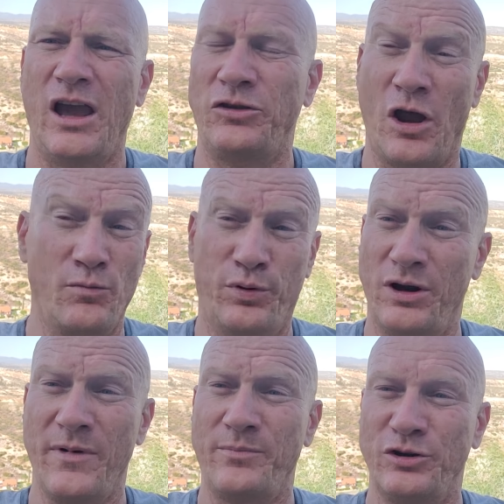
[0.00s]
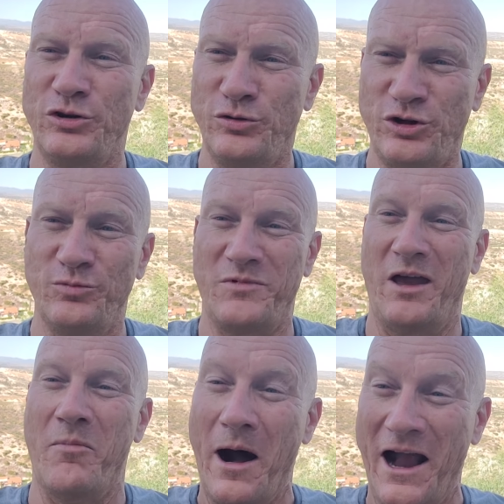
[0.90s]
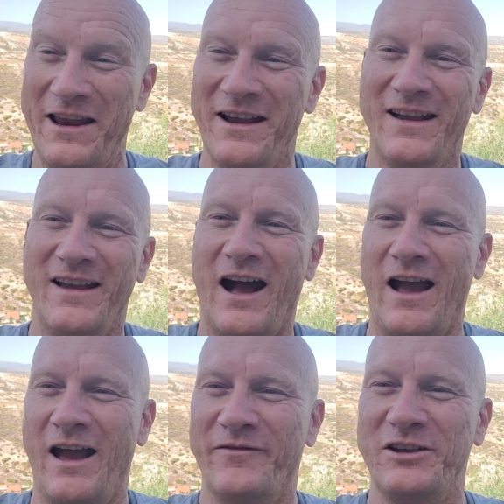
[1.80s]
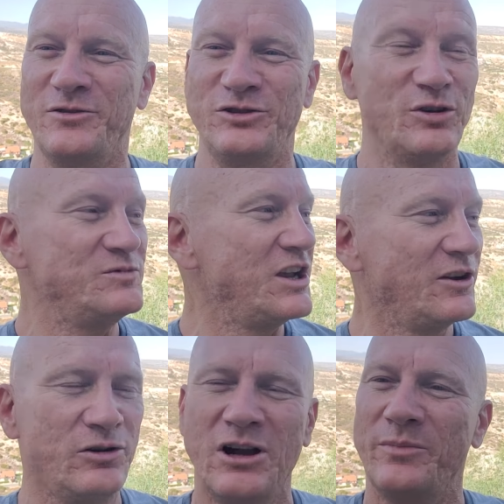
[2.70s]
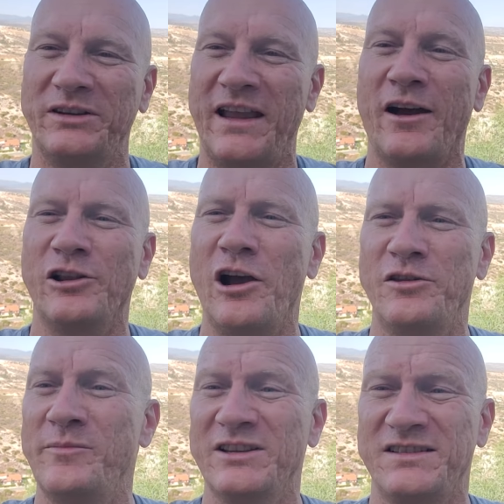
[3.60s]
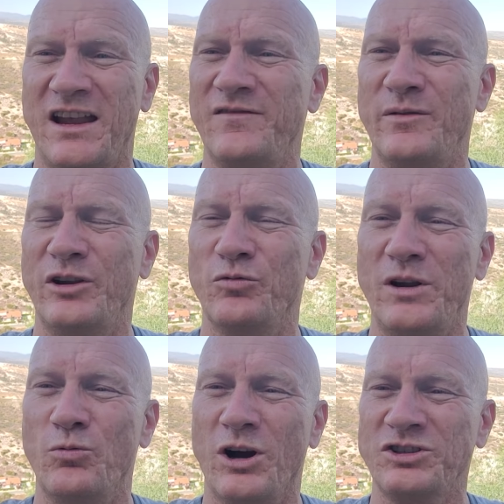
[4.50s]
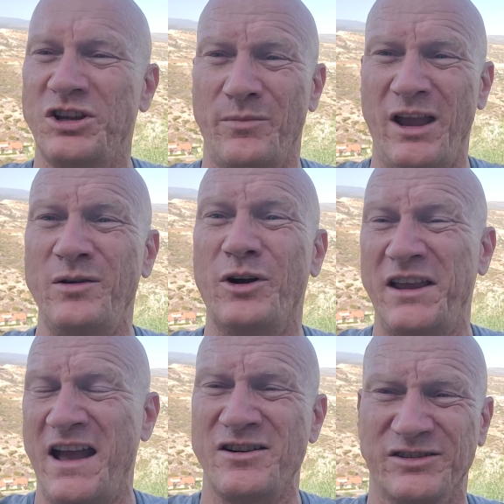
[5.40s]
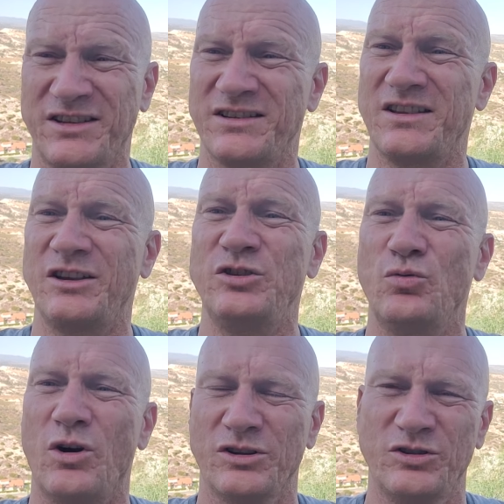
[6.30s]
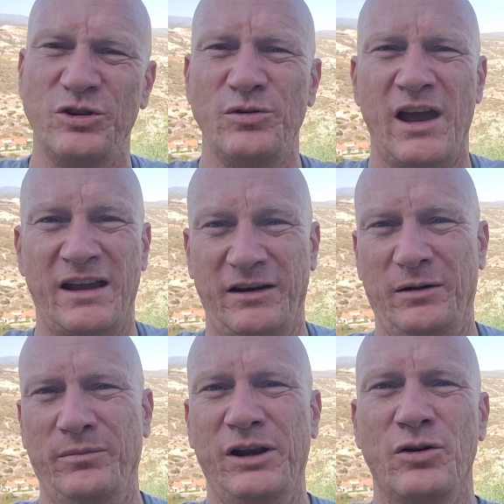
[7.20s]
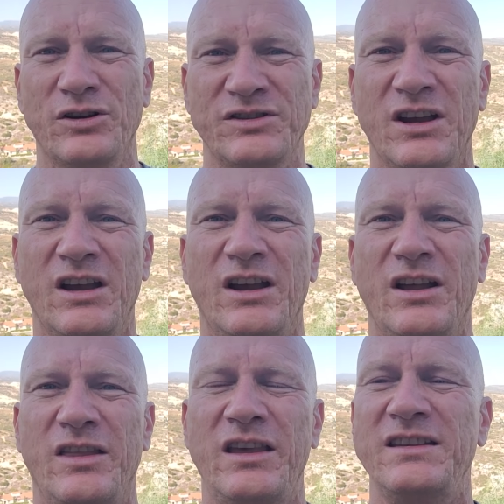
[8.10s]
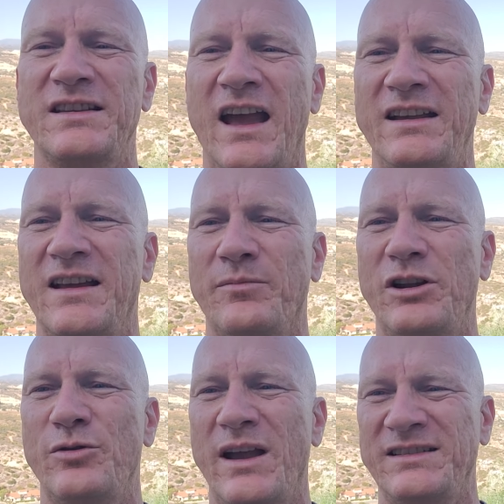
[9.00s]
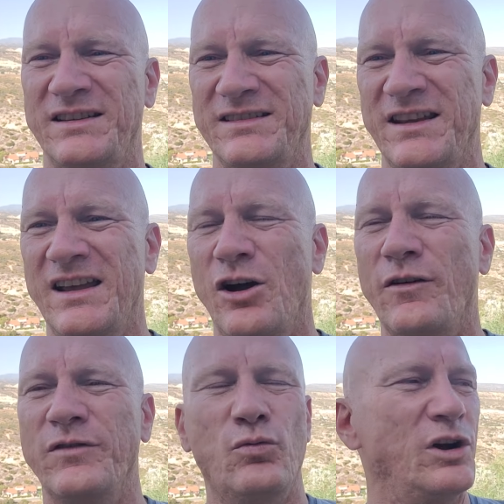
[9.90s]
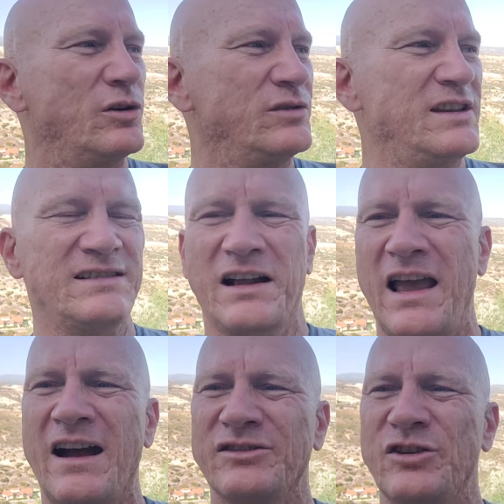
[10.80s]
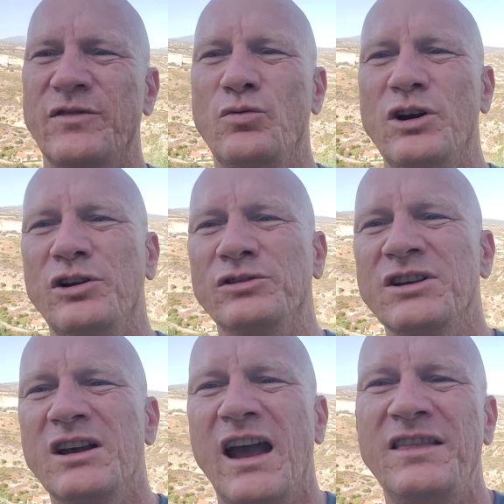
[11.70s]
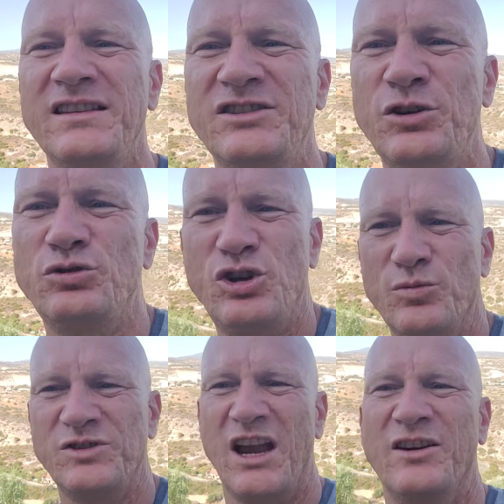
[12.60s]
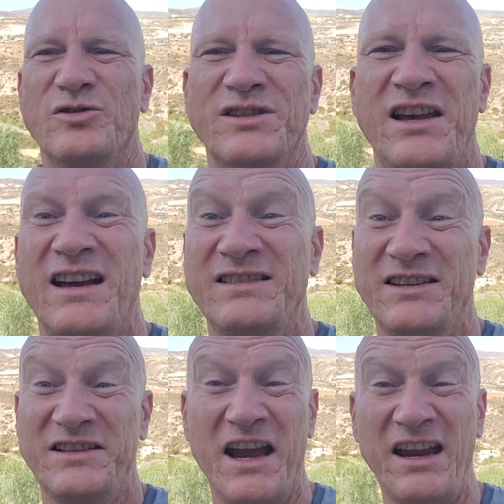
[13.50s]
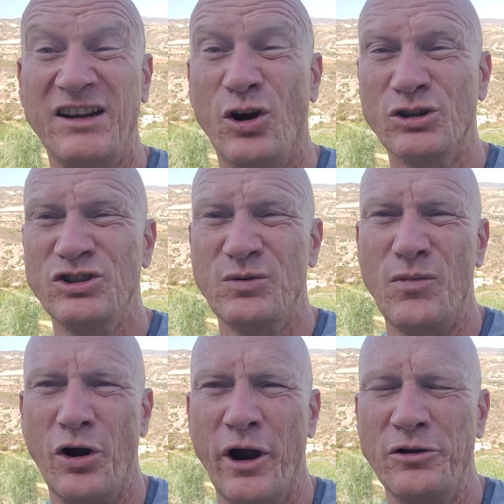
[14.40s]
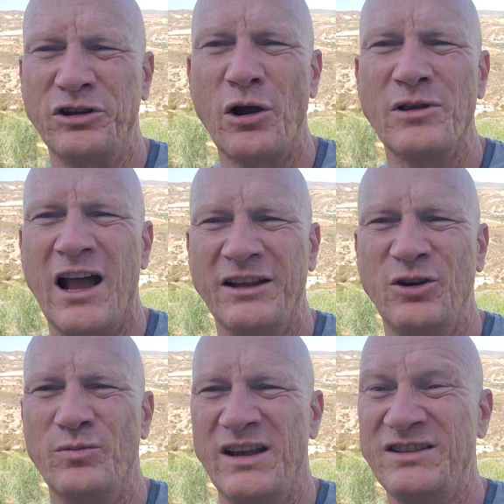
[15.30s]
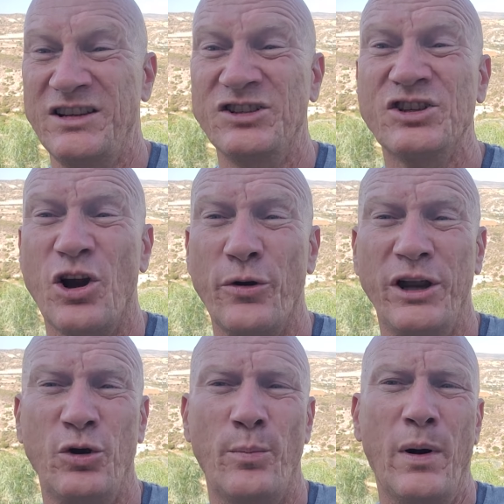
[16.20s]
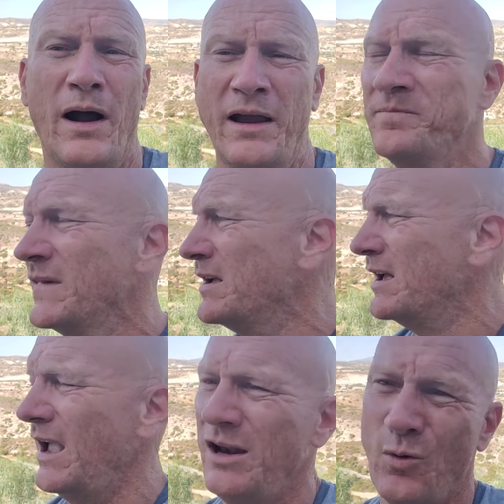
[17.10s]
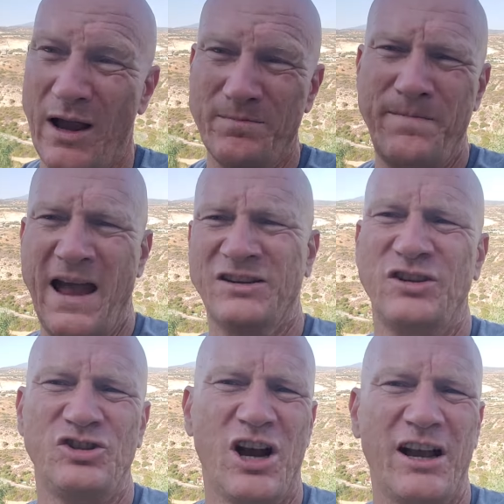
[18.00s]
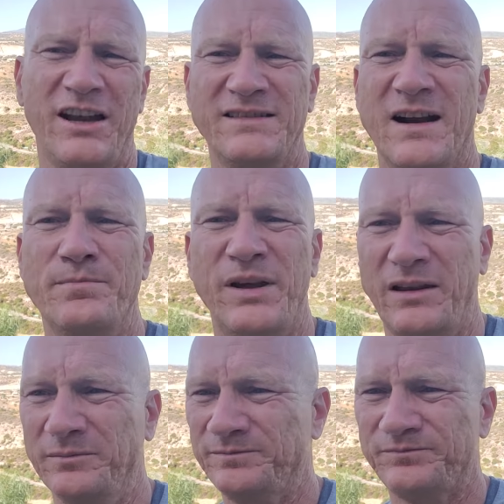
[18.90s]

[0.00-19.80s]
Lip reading: Don't put them up on YouTube. They're mine. I have a YouTube channel, but download them and save them and rewatch them. Anybody else's that you watch, do that, because these AWSs of the world, these clouds of the world, and these YouTube channels, here today, gone tomorrow. Don't like your message. Sorry, goodbye. Anyway, back to China dumping.